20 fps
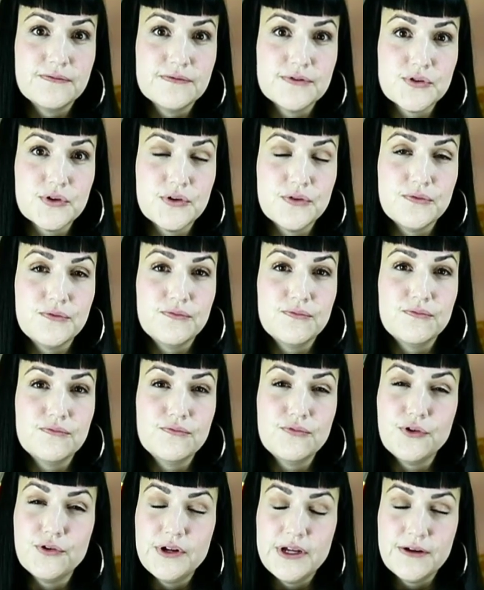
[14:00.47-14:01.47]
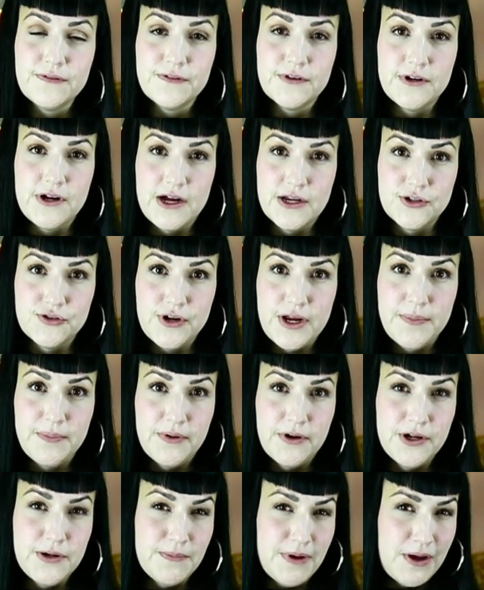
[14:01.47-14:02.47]
sort of rooting for Don
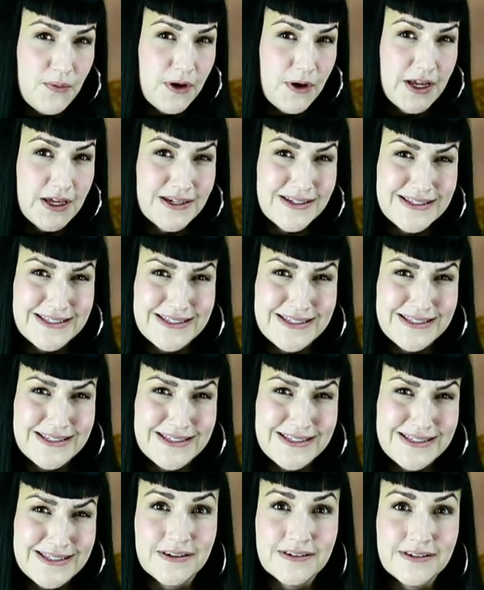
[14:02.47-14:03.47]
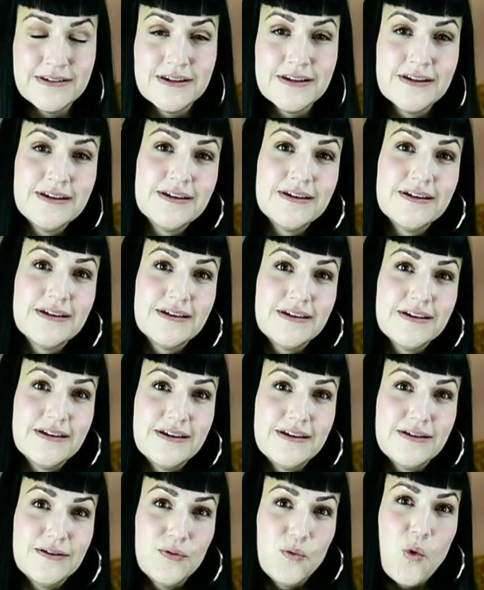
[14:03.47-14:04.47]
Draper, you might want to examine
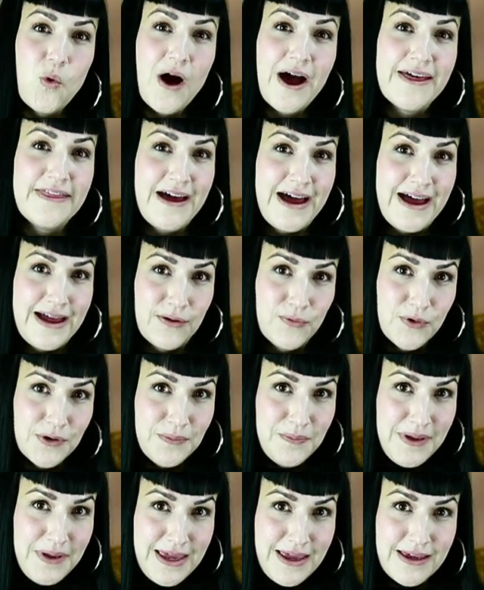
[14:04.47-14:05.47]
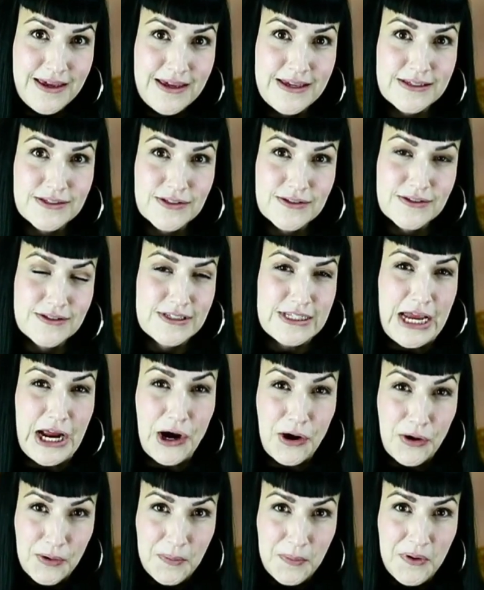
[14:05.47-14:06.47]
why that would be. He's
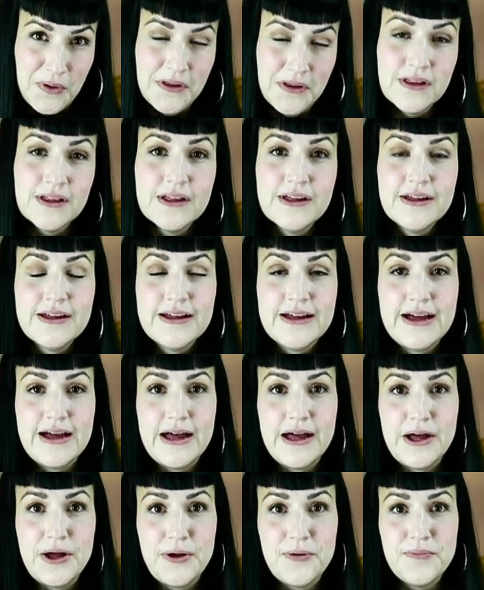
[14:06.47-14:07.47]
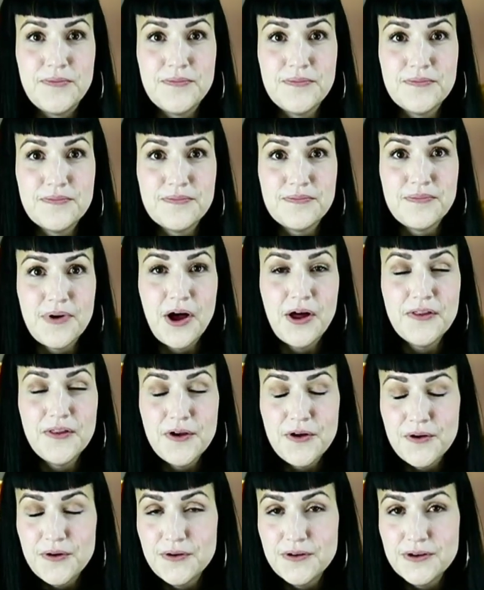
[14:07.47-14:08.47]
terrible.
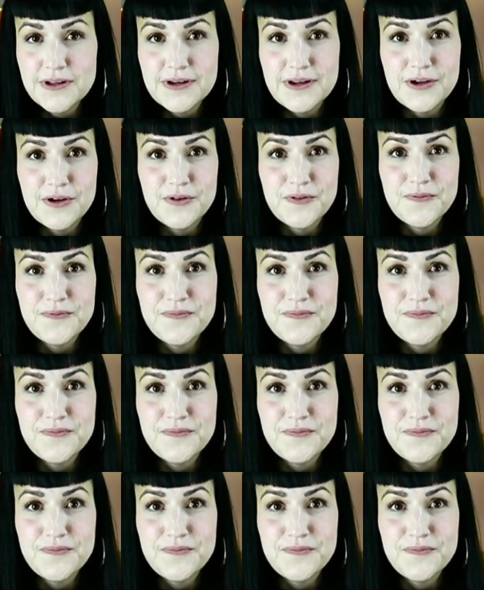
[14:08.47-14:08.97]
Although, you know,